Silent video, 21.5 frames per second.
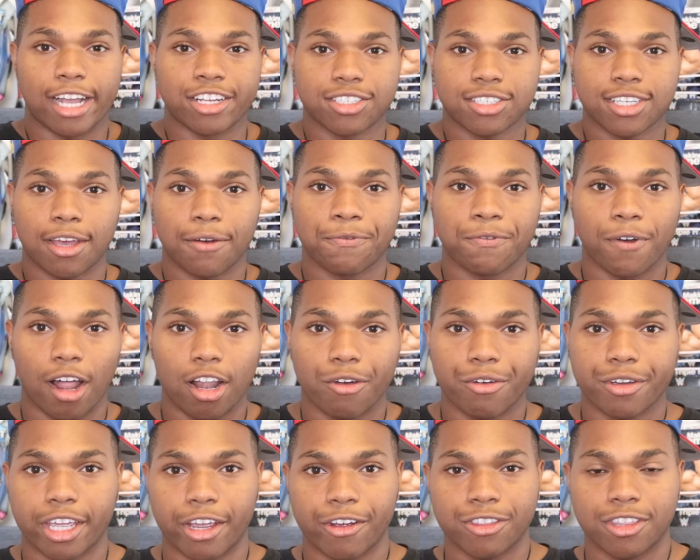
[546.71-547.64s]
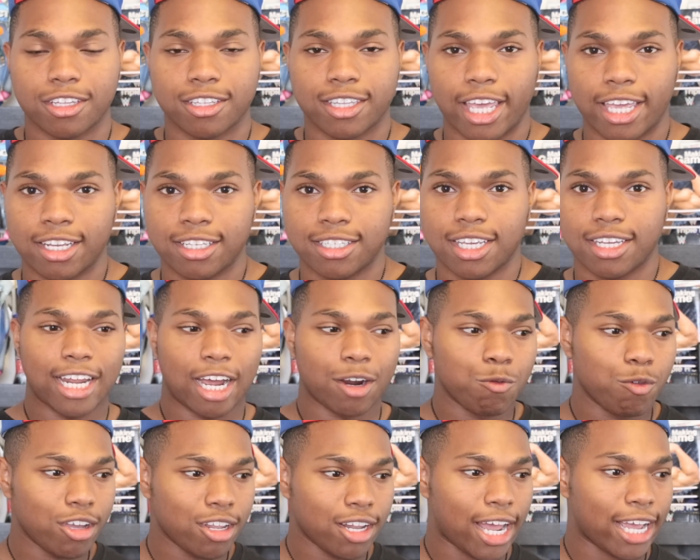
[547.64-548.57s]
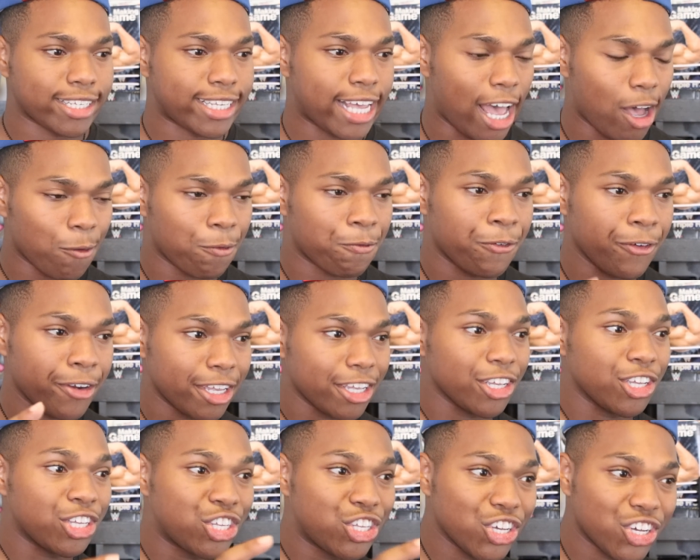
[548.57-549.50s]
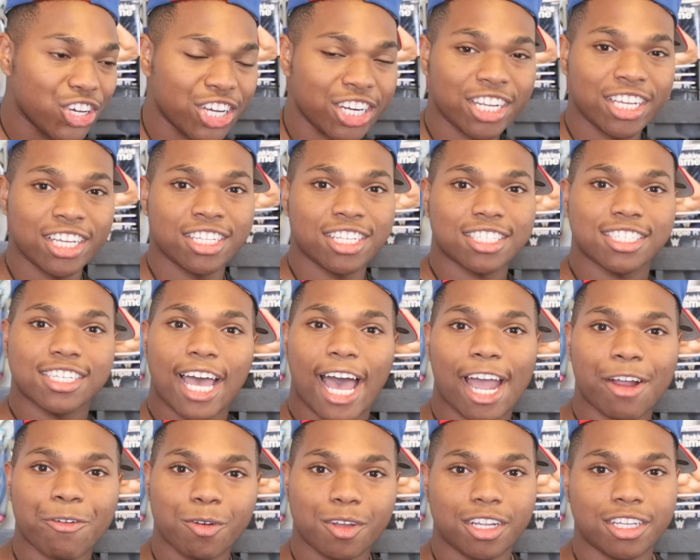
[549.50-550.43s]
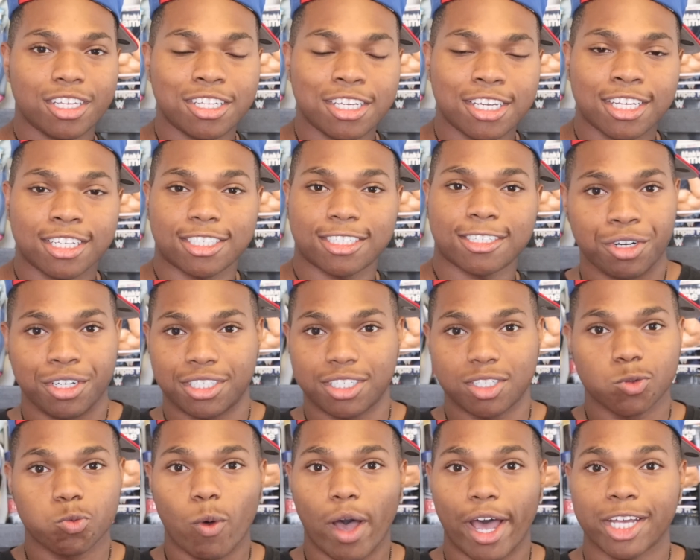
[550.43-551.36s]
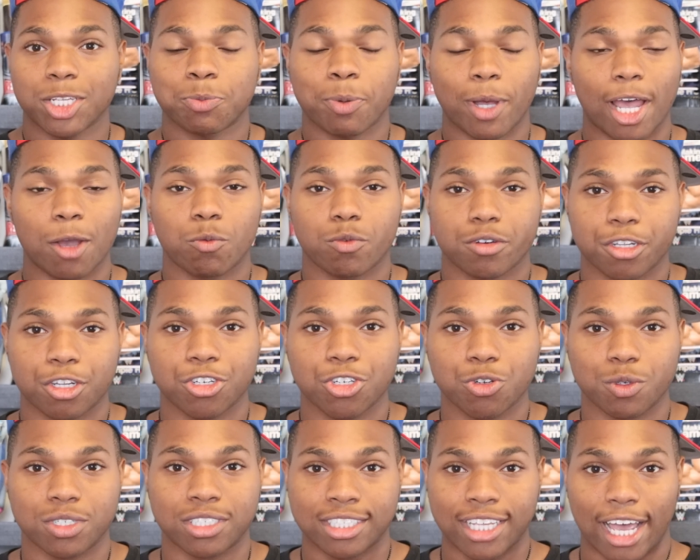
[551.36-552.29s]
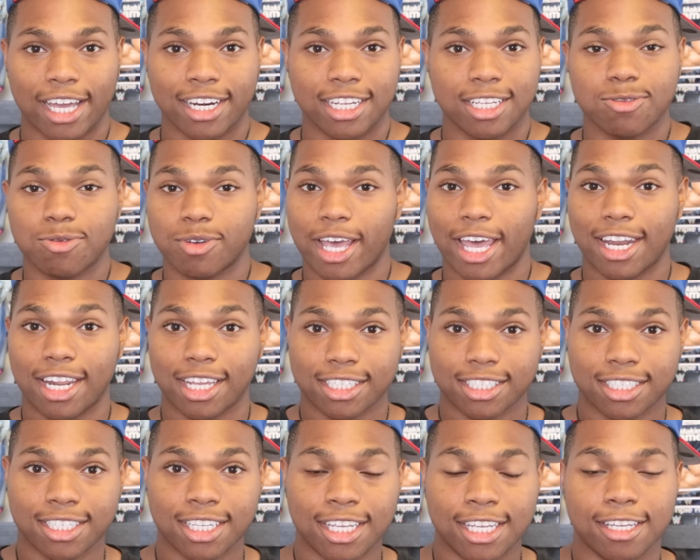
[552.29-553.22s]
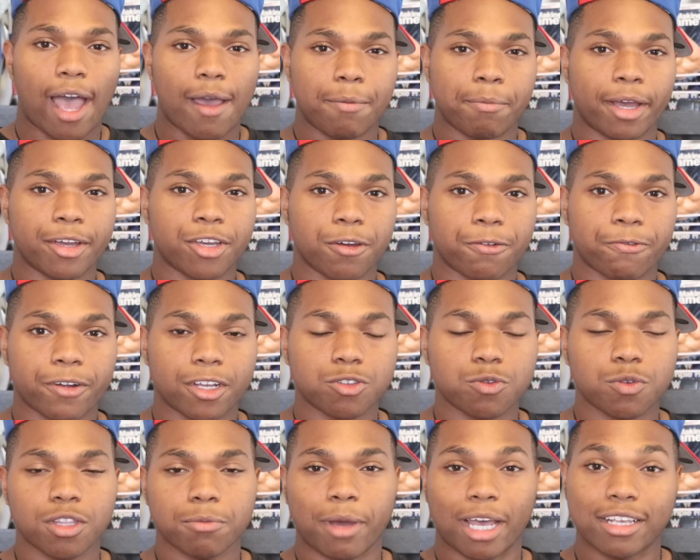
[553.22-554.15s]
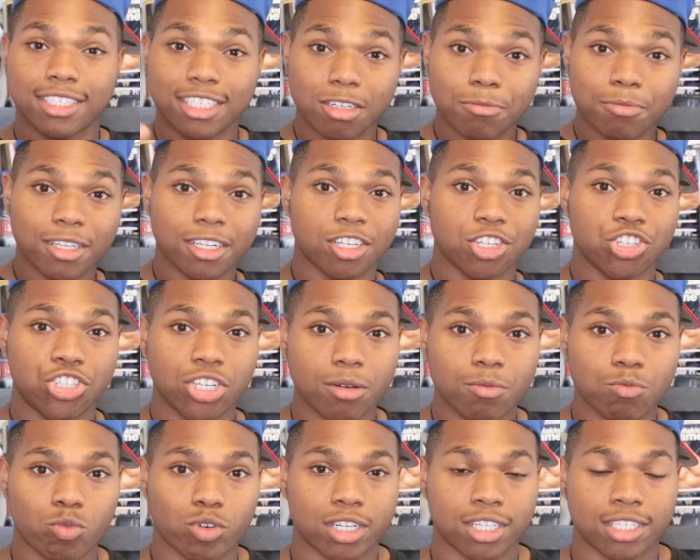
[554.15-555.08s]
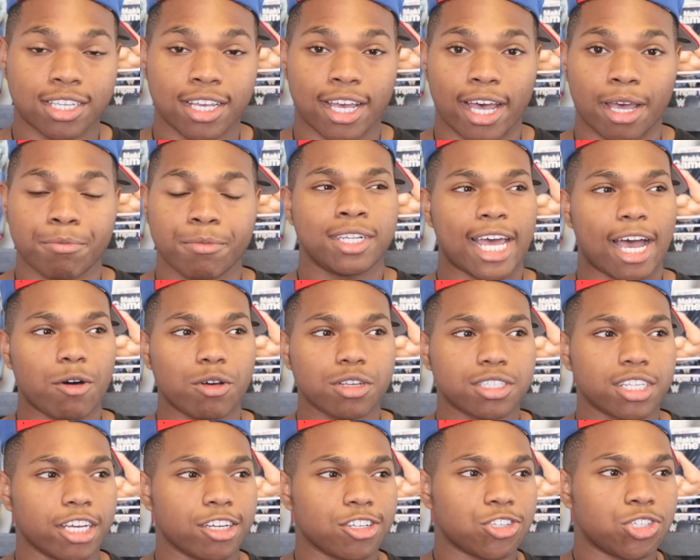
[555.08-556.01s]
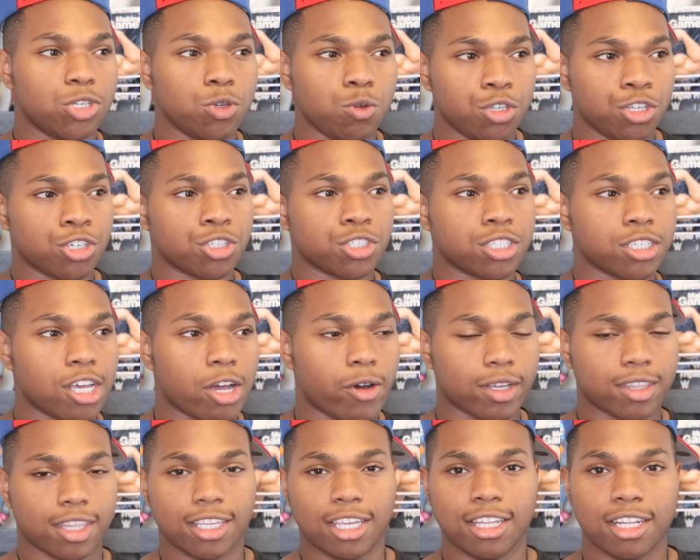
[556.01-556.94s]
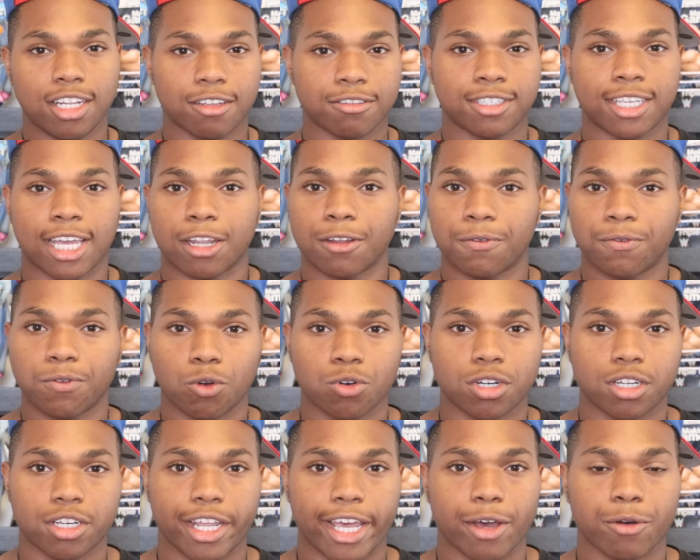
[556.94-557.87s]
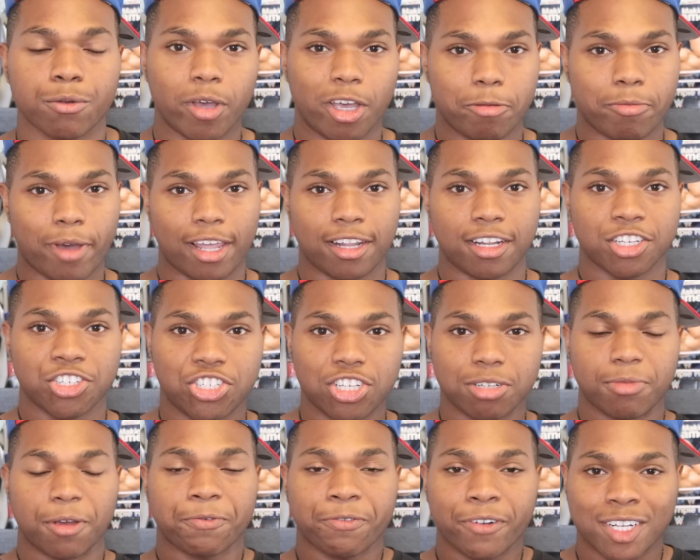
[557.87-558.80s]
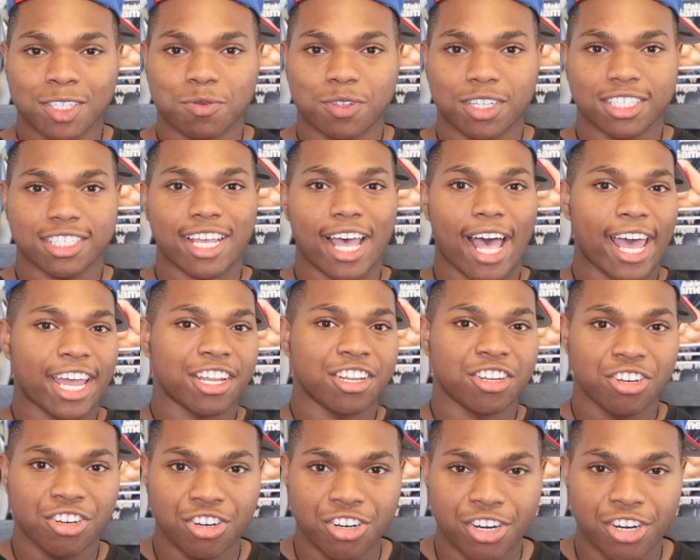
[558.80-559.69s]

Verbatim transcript: I just kept following everything that he did. I realized how freaking good this guy really is. Reasons why he's probably one of the newest signees for NXT. I am my good friends with him. I seen him in the gym one time. That was like two years ago ago. I think he lives down in Florida now. But am I legitimate friends with this guy?